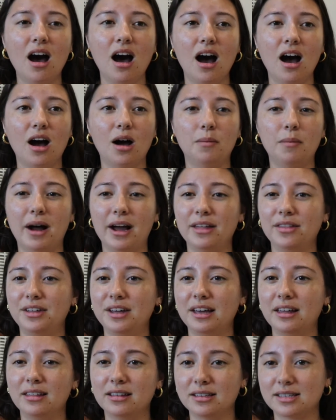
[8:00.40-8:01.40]
Um, I
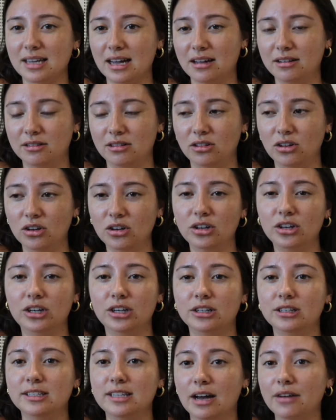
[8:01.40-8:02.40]
think this look
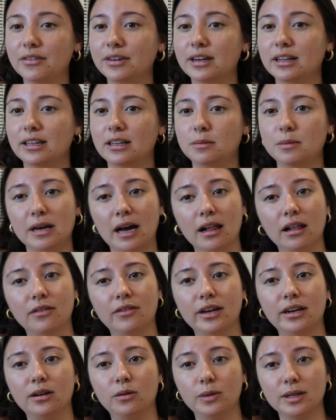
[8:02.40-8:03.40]
can definitely be
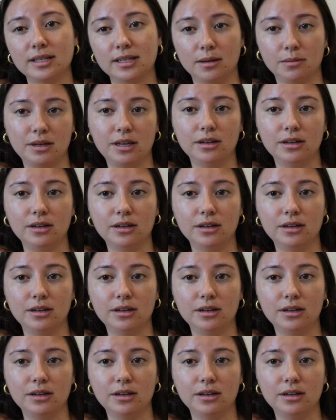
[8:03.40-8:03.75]
elevated with some